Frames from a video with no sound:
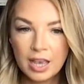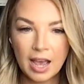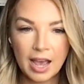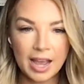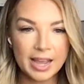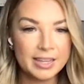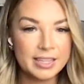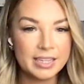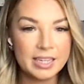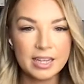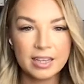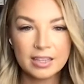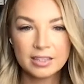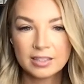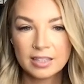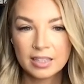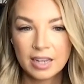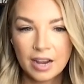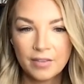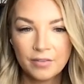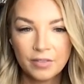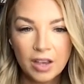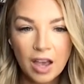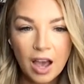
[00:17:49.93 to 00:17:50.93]
ideas that
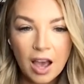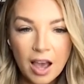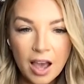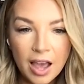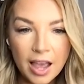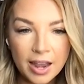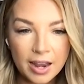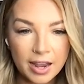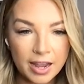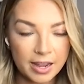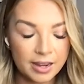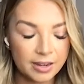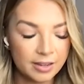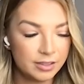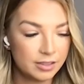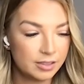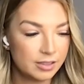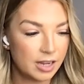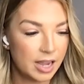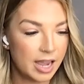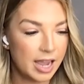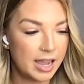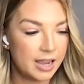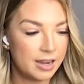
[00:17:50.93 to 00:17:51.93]
I've got
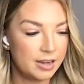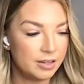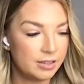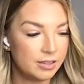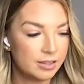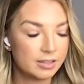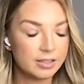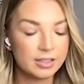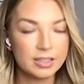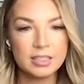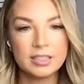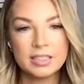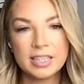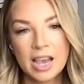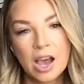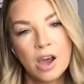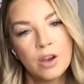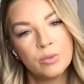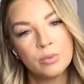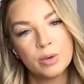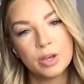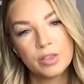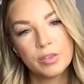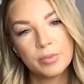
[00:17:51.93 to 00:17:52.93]
and sit
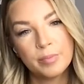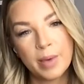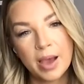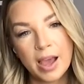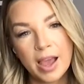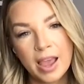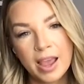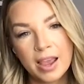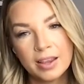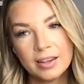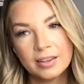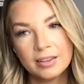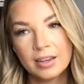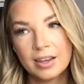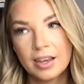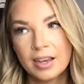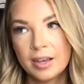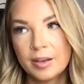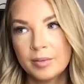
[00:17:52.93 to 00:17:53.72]
down with my